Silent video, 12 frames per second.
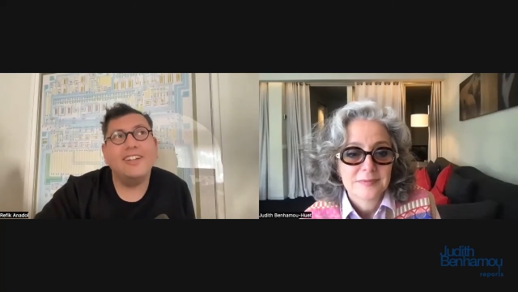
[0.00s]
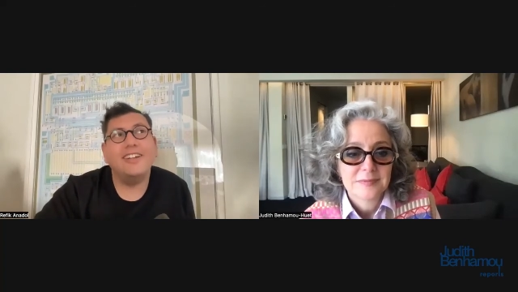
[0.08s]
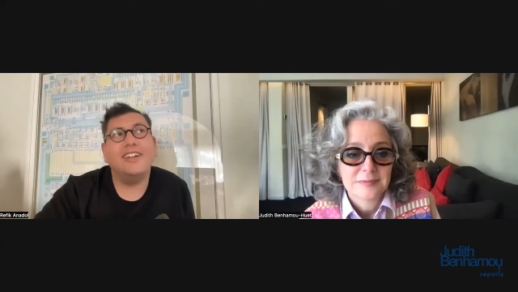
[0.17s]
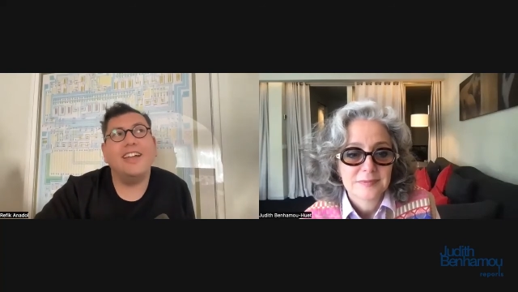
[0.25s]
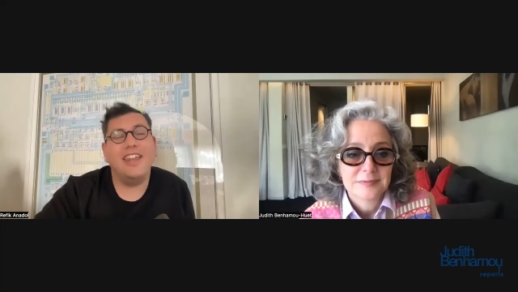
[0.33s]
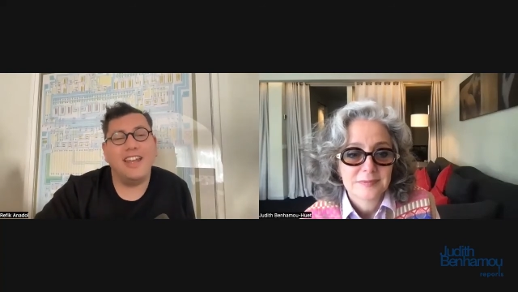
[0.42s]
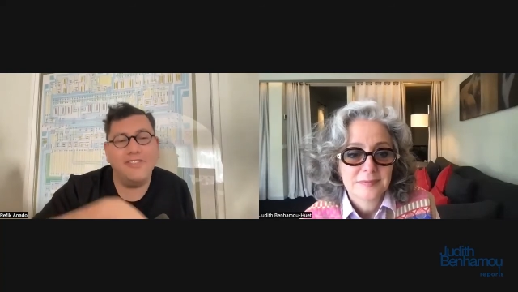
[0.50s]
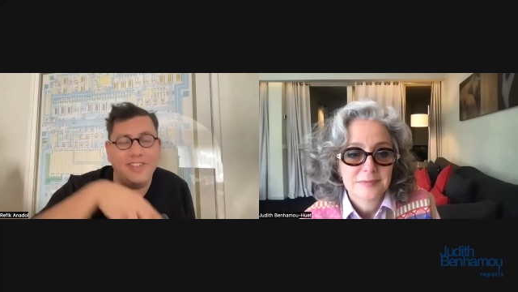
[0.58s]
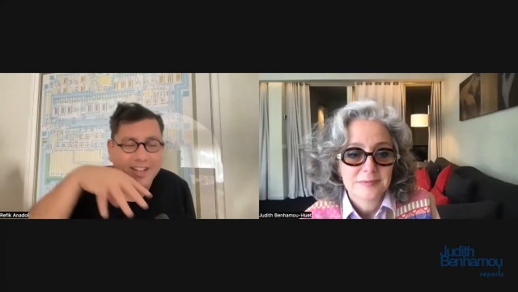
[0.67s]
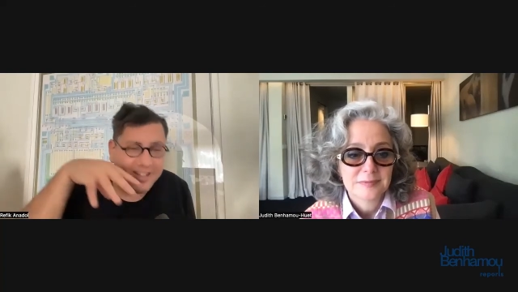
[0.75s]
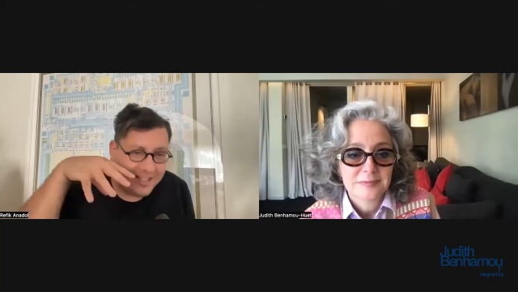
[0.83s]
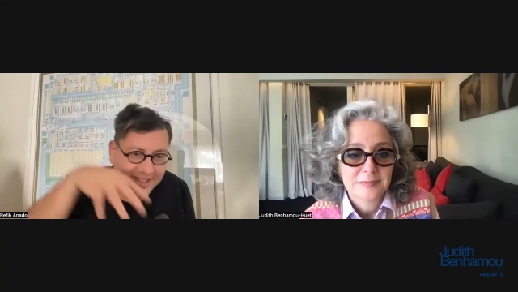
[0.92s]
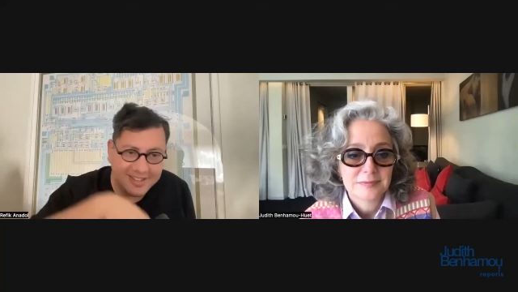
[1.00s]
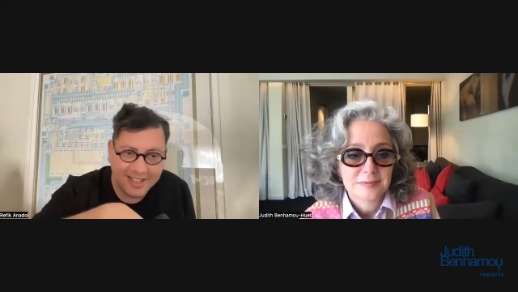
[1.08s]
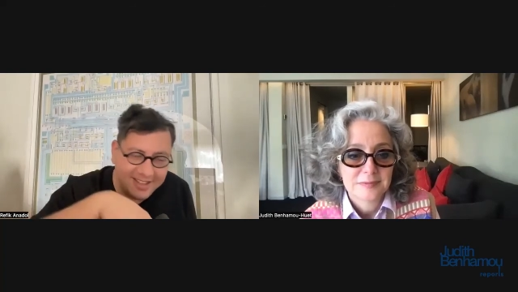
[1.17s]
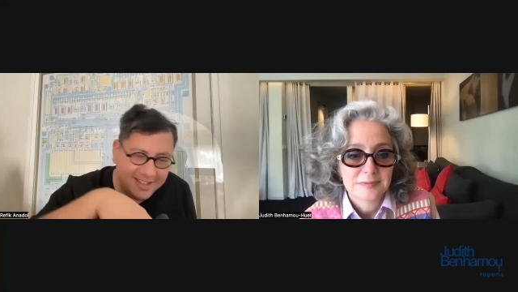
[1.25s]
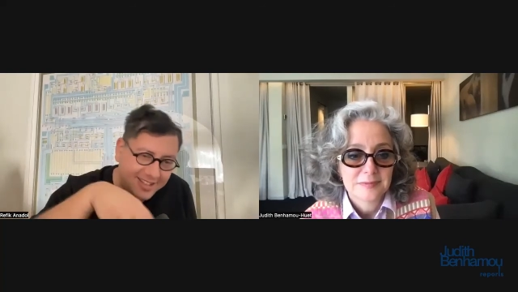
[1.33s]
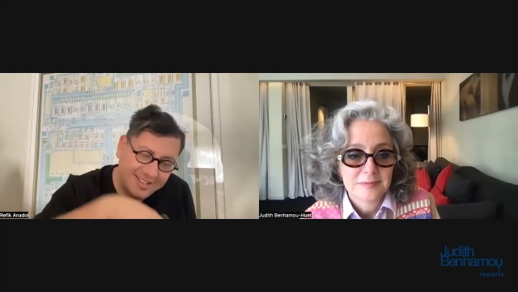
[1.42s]
Speaker 1: and we are
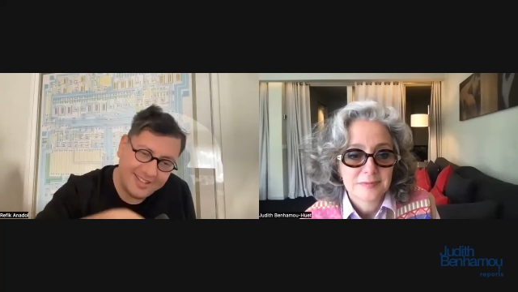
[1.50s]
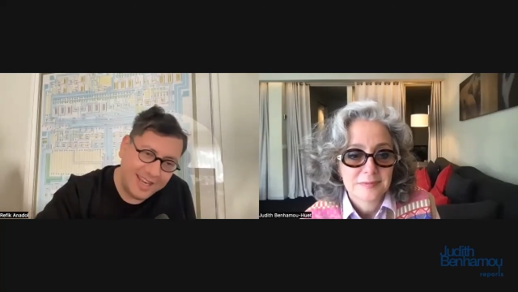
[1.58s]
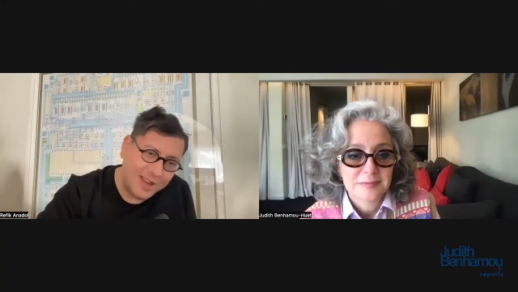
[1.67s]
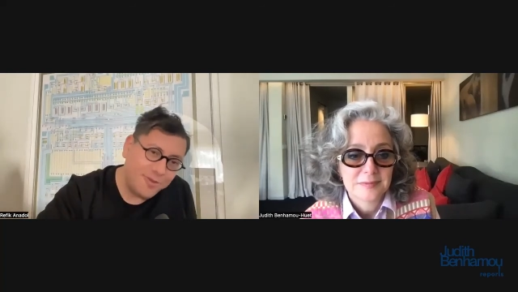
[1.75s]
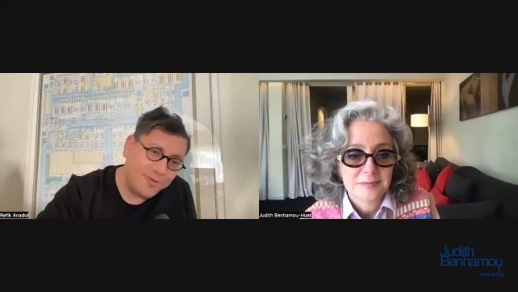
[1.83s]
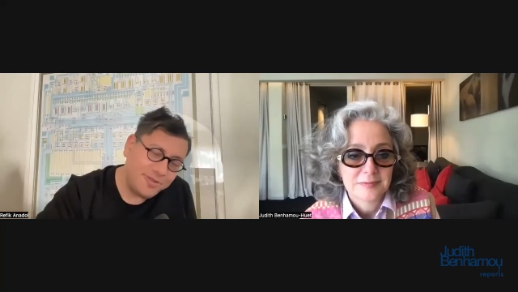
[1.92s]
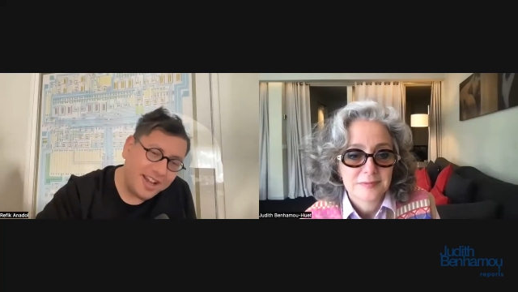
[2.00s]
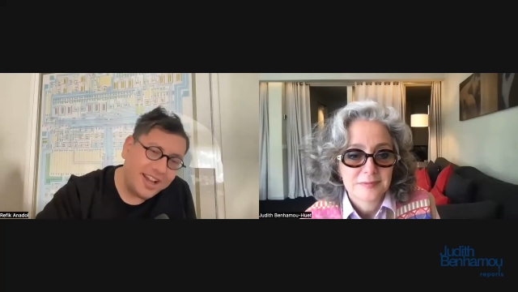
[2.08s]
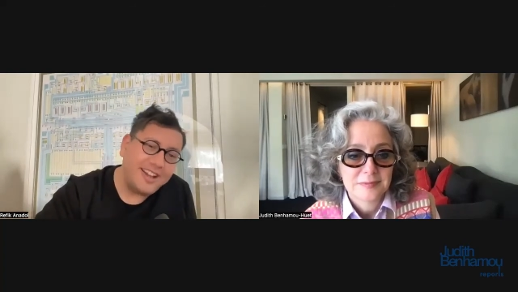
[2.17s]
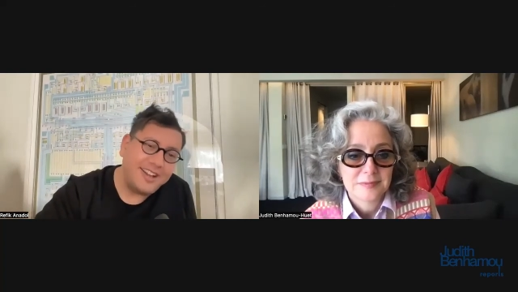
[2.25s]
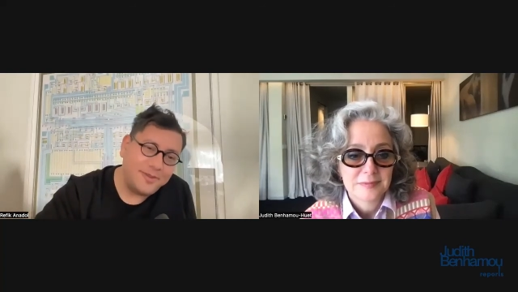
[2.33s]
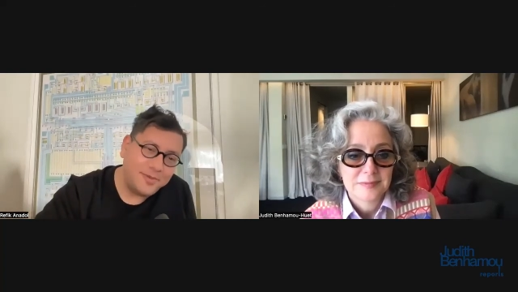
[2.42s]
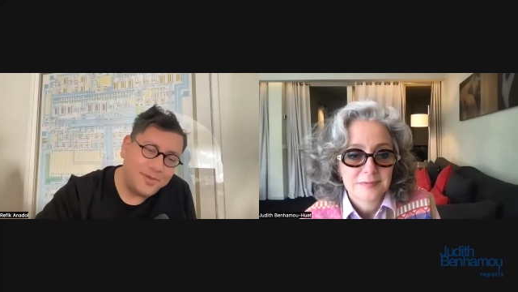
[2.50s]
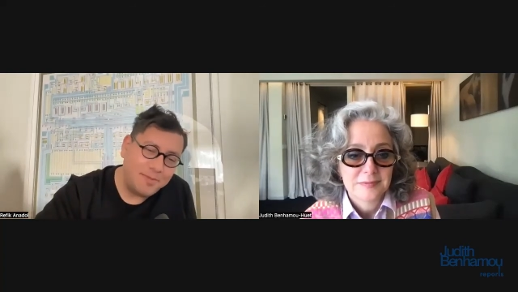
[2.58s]
inside his new um,